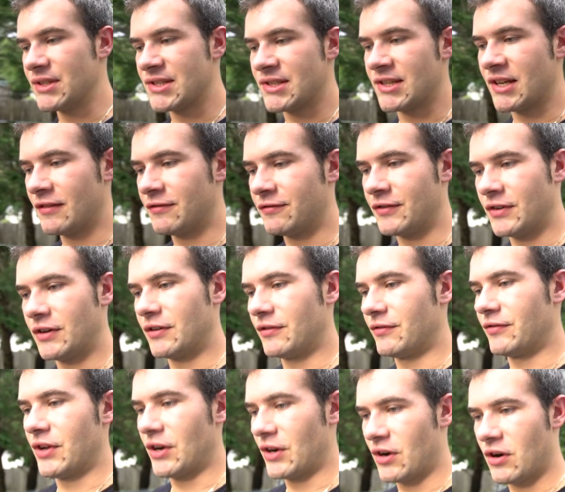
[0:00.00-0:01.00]
and stuff
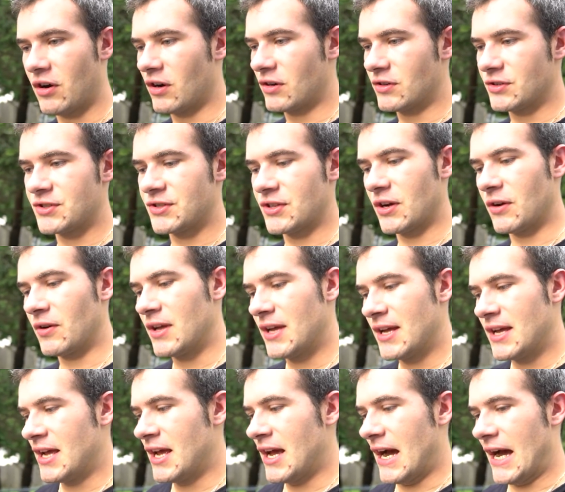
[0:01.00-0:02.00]
of their cars, so
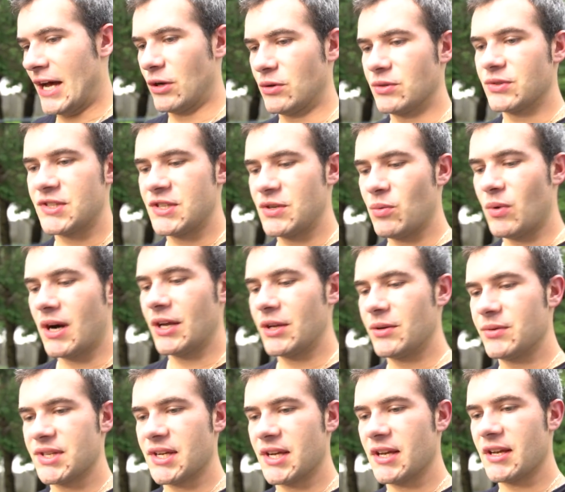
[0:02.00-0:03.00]
I don't see why
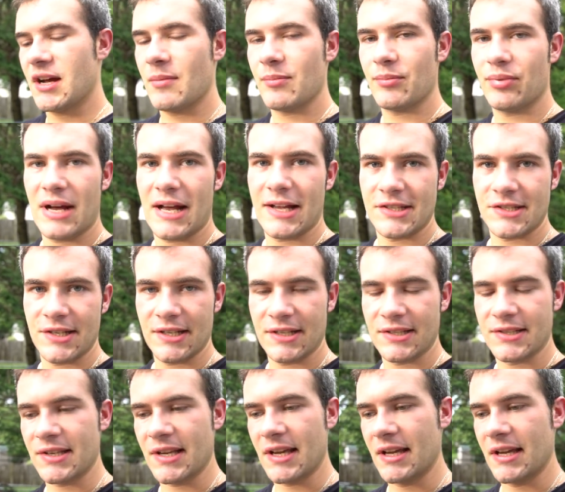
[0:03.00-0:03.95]
using it on plastics